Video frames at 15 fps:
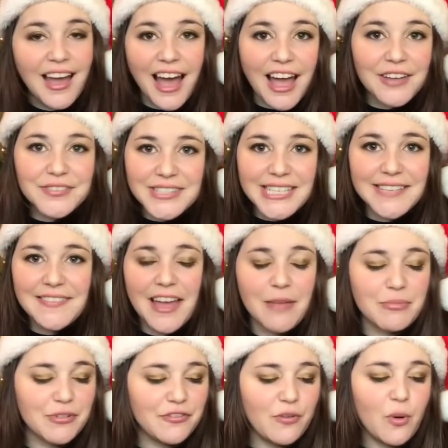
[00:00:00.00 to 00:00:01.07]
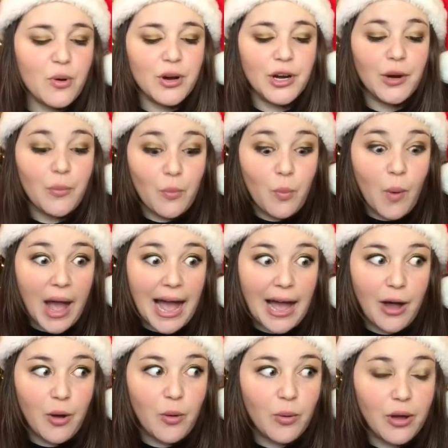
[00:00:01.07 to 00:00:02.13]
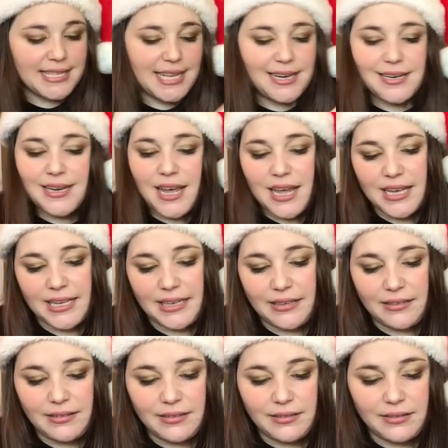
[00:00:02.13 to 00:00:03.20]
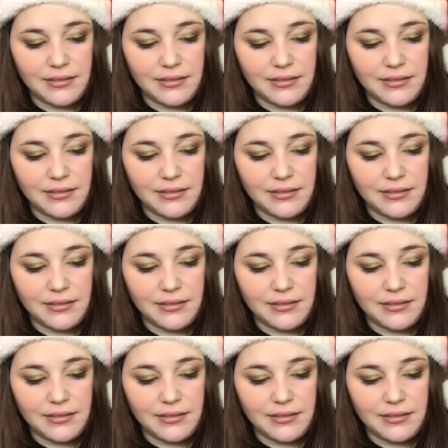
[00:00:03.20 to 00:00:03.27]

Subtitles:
I've seen that before. Wow. Is that a 9?